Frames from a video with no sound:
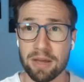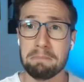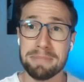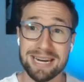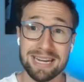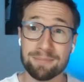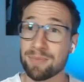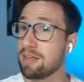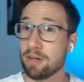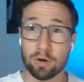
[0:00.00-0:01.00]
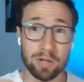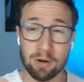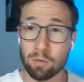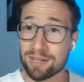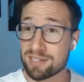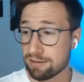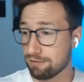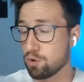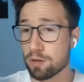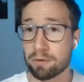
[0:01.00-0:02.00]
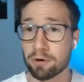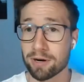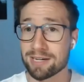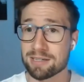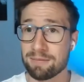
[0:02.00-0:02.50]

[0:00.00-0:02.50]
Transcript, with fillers: meaning they'll click once view the product